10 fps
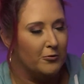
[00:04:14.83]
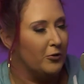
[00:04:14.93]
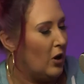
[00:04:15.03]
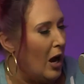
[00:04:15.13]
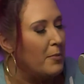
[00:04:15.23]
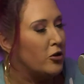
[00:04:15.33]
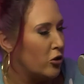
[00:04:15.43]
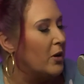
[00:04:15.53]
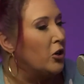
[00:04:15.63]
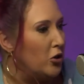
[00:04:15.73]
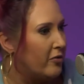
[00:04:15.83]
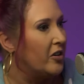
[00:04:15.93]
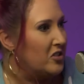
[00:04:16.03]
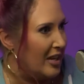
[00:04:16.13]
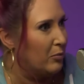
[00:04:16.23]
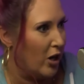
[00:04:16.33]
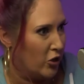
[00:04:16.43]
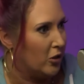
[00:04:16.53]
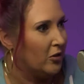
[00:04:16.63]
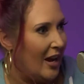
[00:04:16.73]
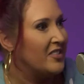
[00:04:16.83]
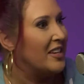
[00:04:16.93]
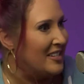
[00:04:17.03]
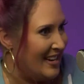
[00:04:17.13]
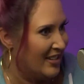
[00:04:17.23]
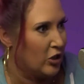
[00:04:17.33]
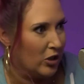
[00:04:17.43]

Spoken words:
I'm assuming you felt the same pressure as a dancer.